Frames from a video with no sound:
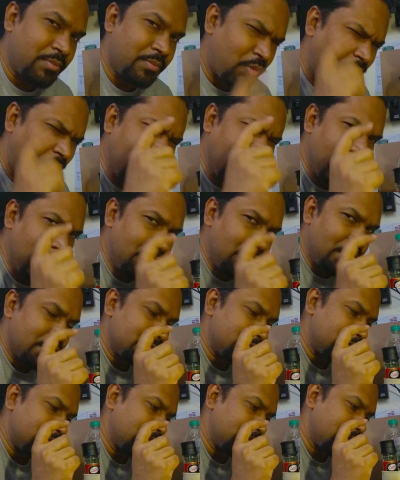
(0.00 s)
But one
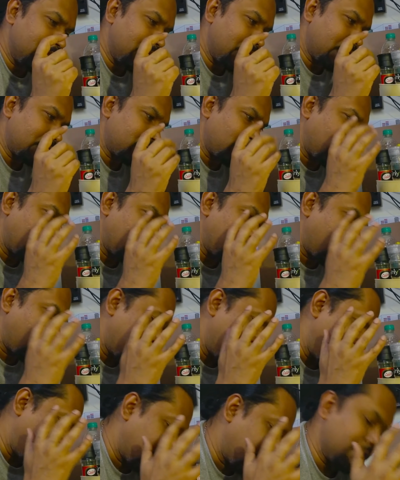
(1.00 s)

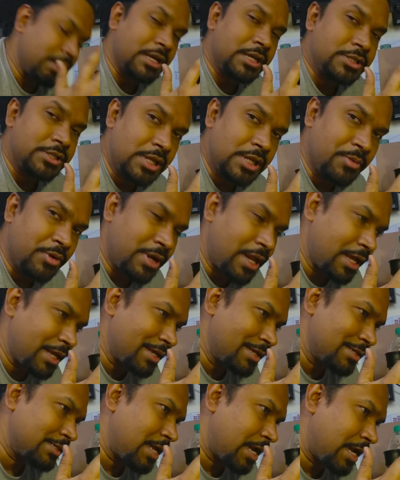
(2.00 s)
important thing actually about deck
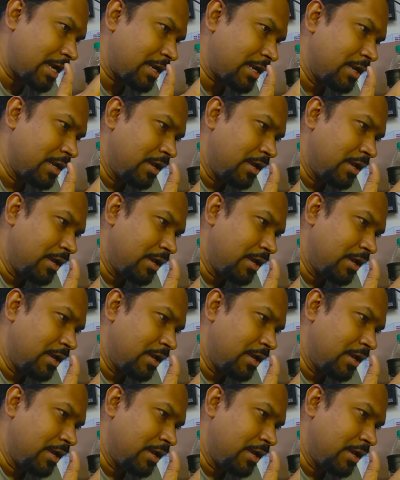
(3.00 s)
is that